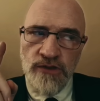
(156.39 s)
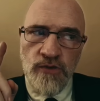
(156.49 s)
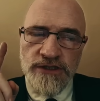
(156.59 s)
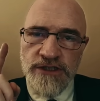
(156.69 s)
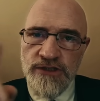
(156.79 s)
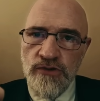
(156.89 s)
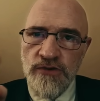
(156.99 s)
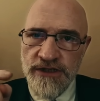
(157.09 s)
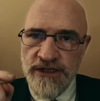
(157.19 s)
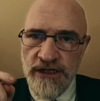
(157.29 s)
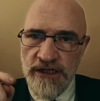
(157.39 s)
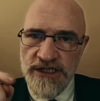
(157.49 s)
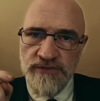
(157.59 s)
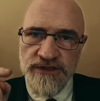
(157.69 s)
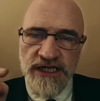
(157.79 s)
knew what to do with the
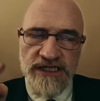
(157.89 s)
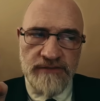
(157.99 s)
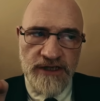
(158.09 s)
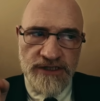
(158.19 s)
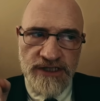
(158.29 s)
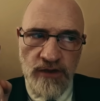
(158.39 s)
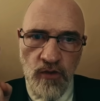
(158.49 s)
knowledge precisely because